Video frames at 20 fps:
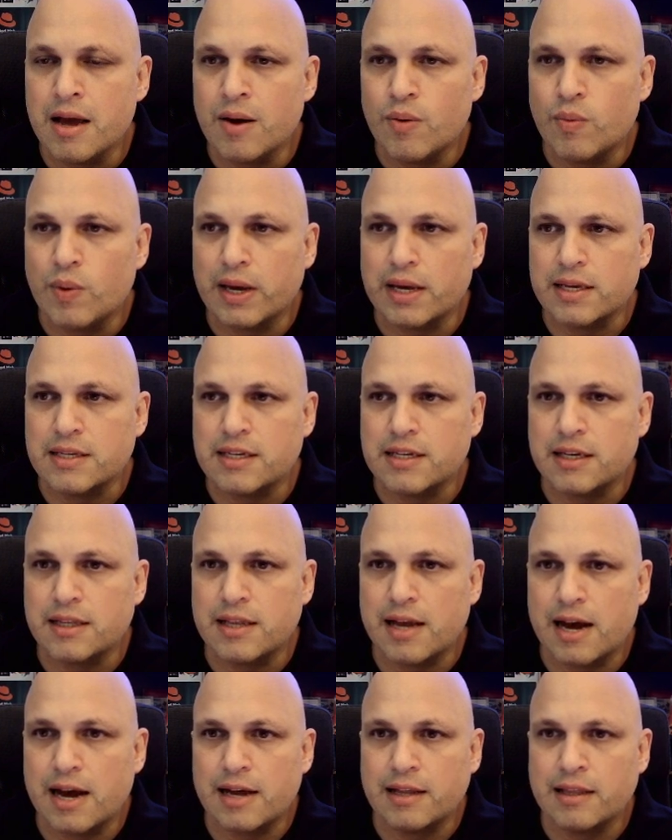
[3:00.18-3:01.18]
We can see
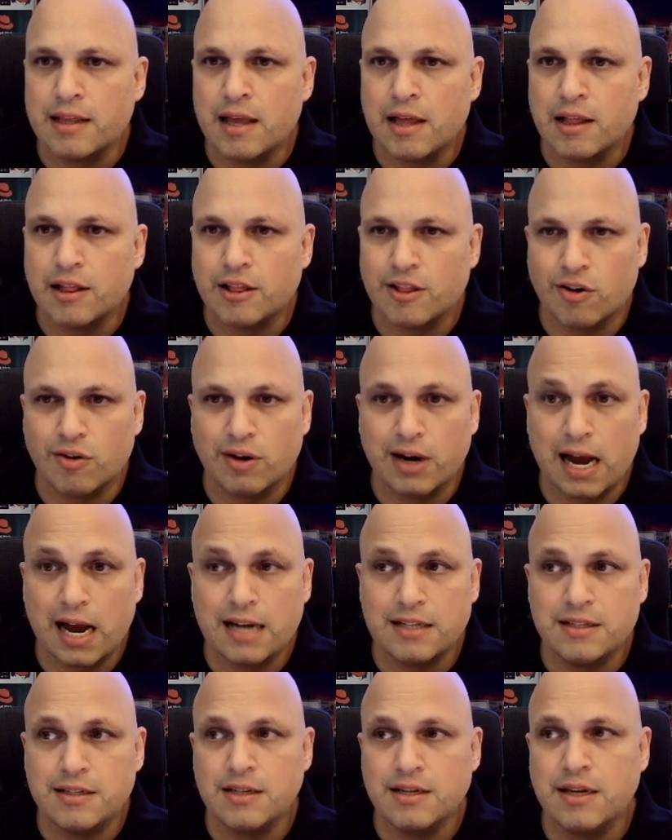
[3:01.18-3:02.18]
that
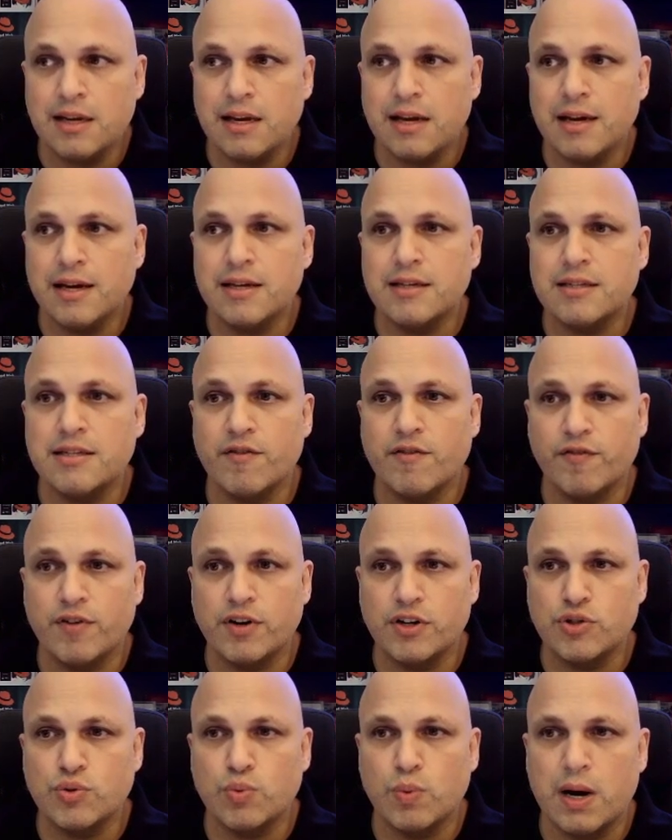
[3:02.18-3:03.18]
Tomcat is the
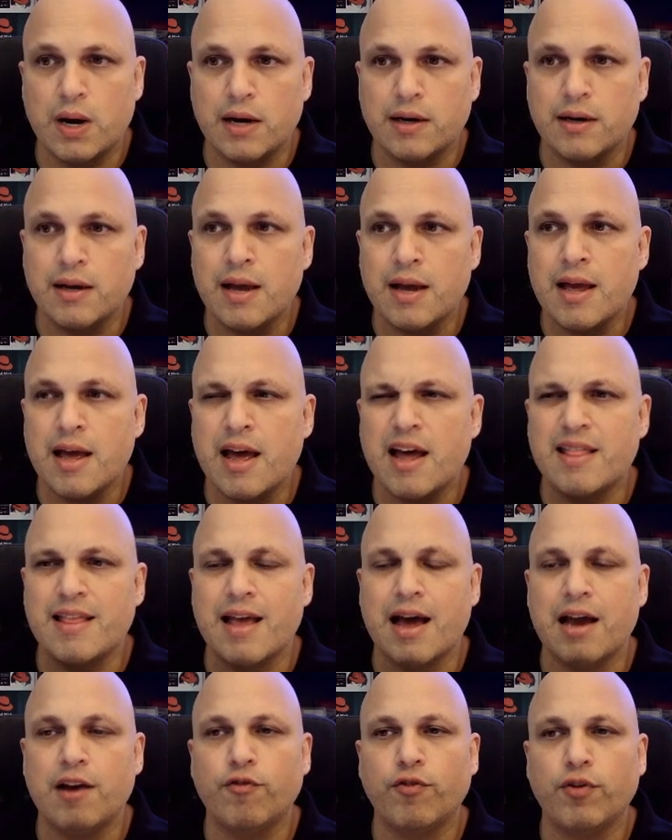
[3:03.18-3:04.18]
first one, and
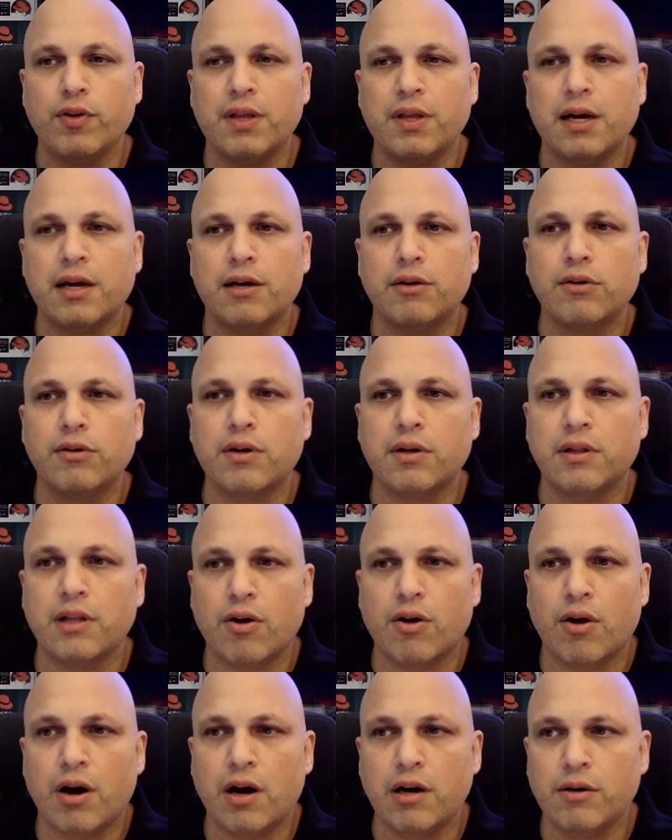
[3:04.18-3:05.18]
then if we take a look on the
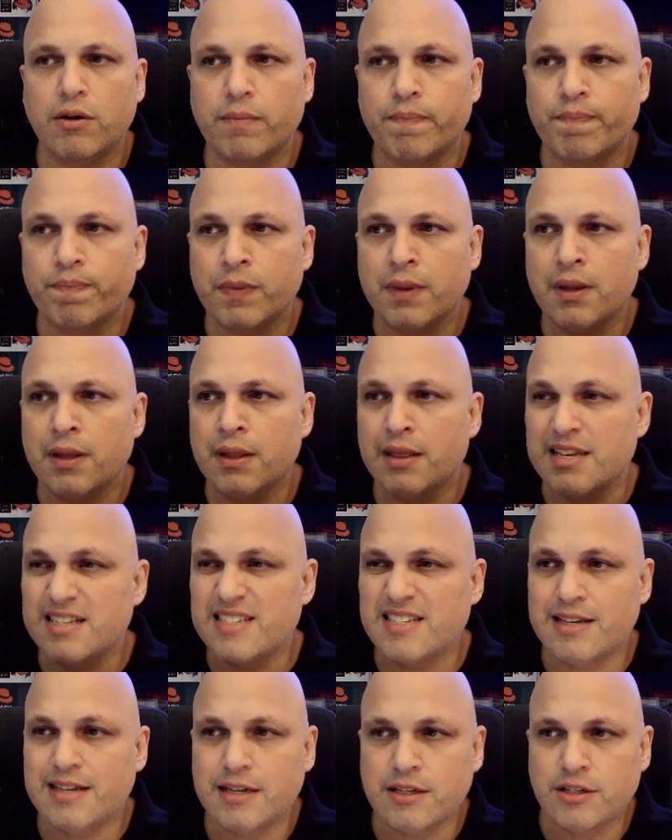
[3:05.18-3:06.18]
column, the
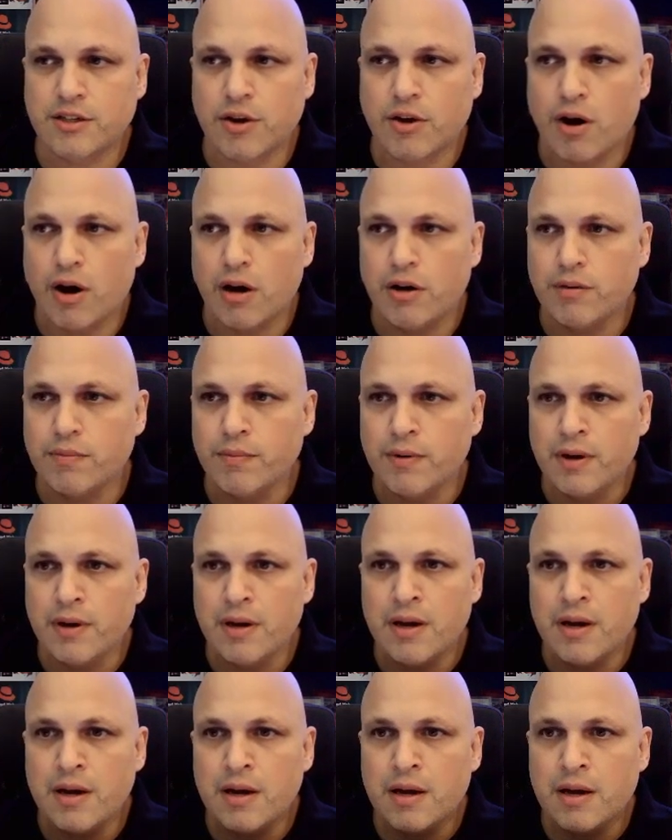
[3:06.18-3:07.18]
6th column,
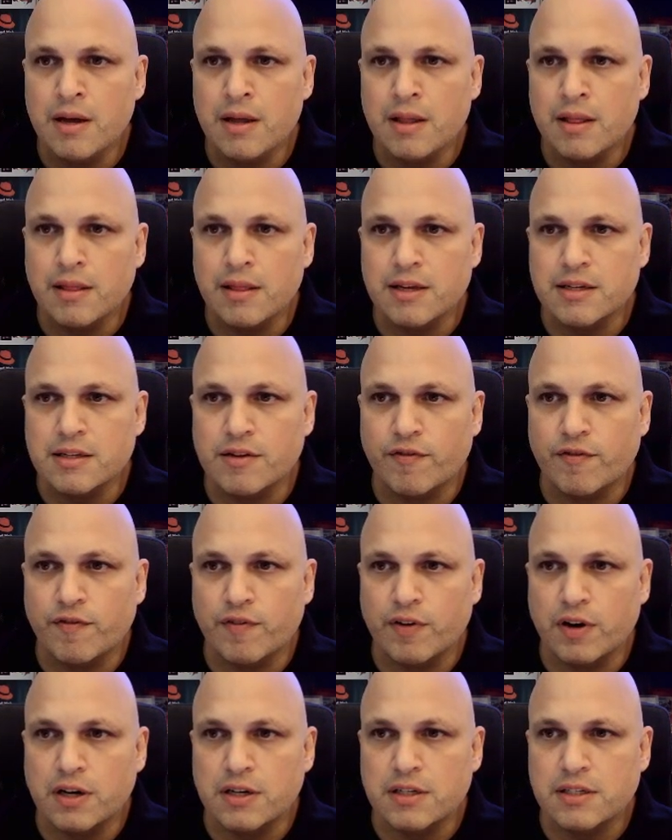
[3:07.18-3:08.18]
this is the
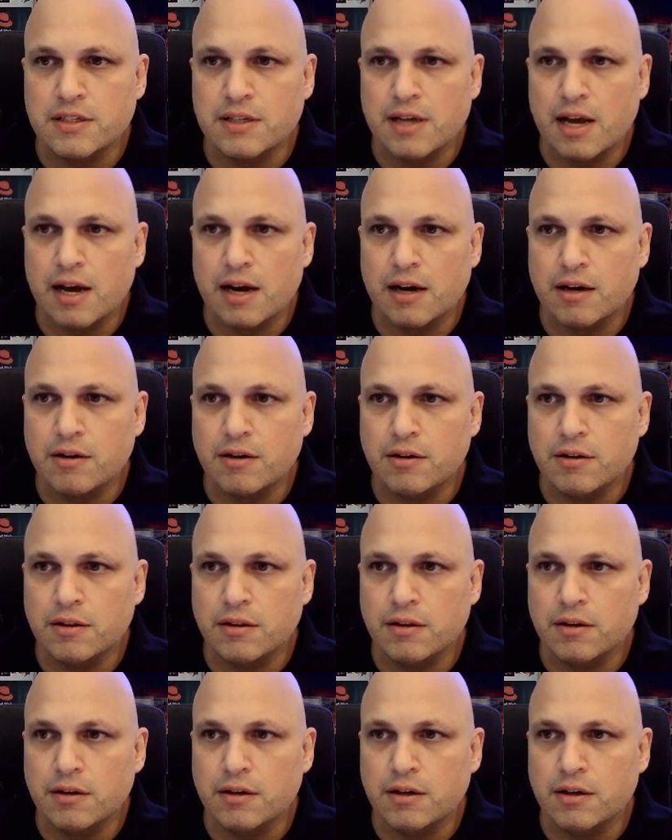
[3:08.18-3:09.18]
first, second,
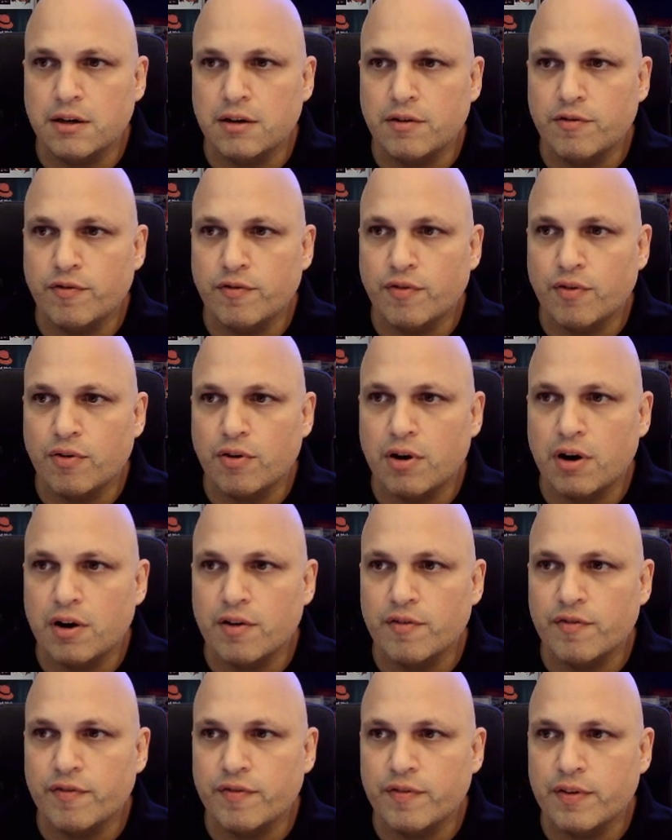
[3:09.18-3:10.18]
third, fourth,
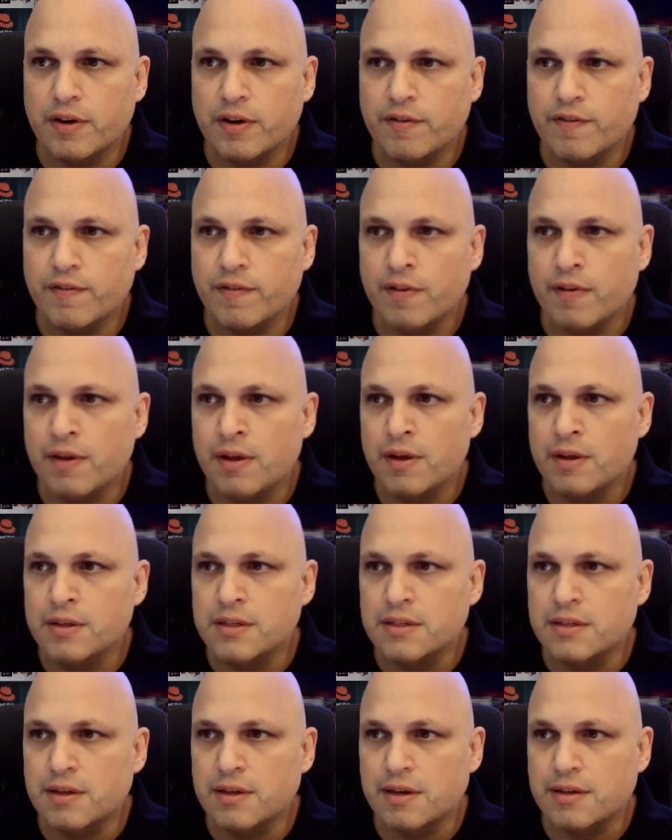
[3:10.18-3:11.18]
fifth,
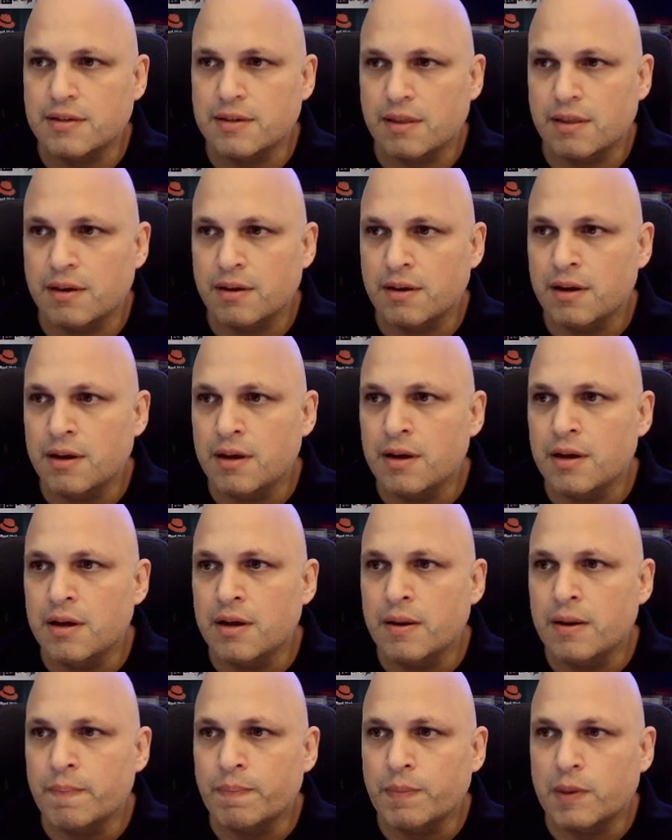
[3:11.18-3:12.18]
sixth.
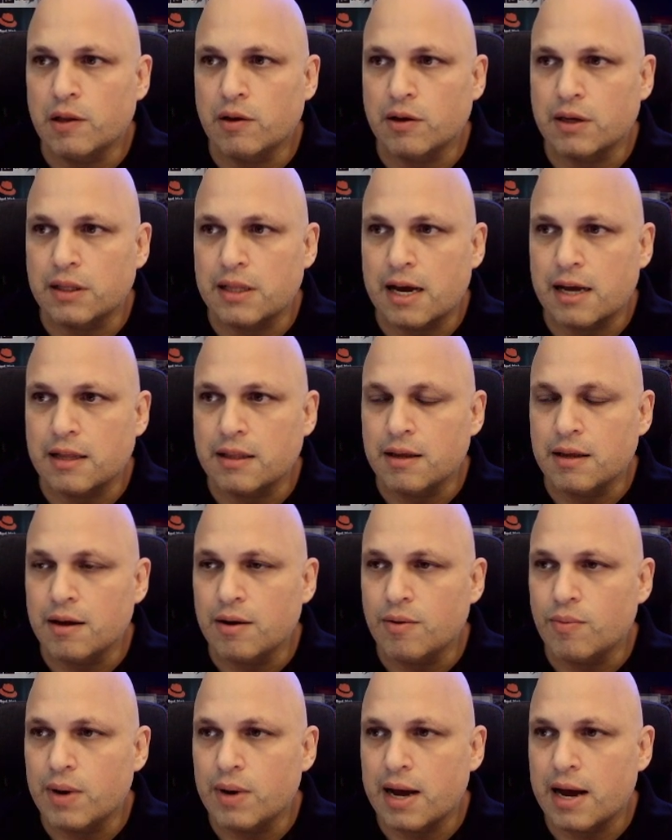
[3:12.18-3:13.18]
Look at that.
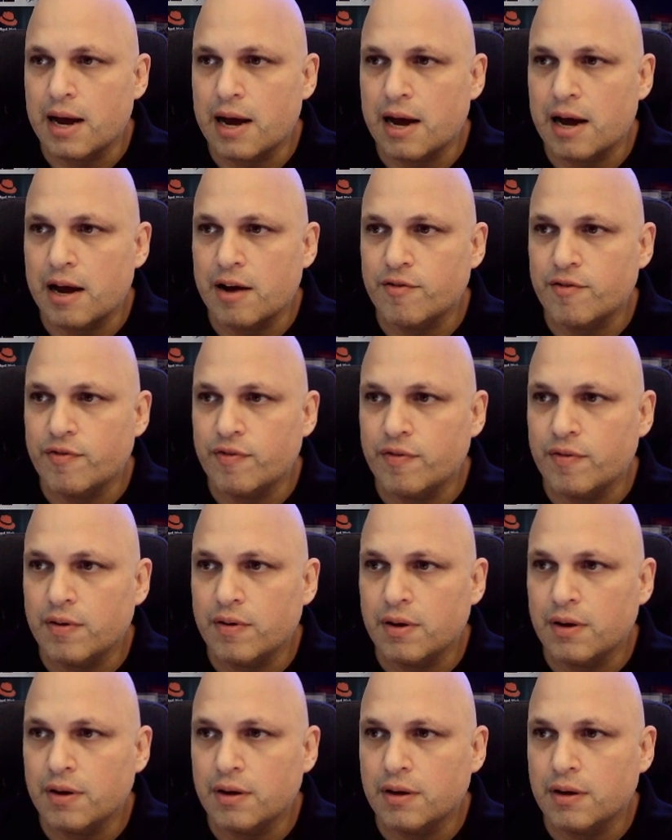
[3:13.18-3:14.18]
We have
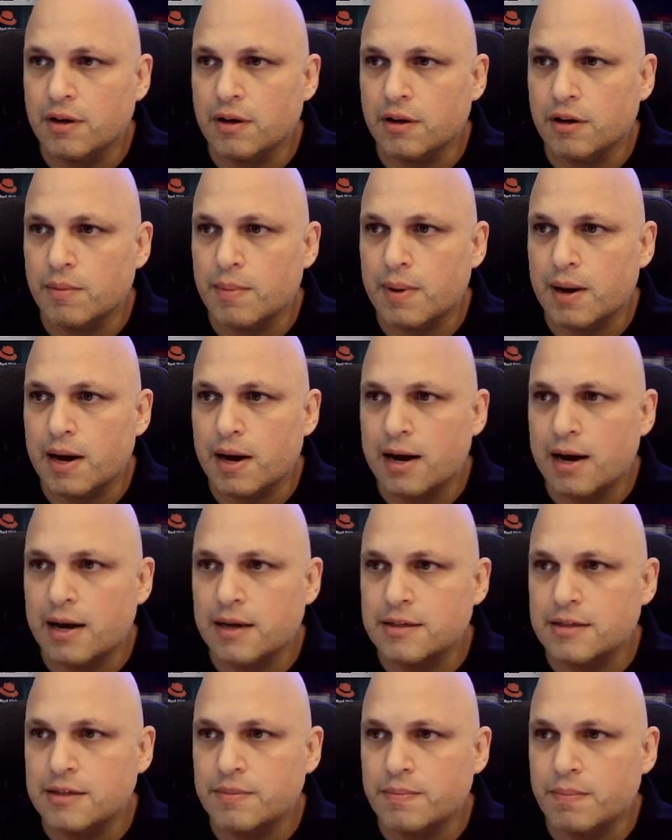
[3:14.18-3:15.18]
kilobytes,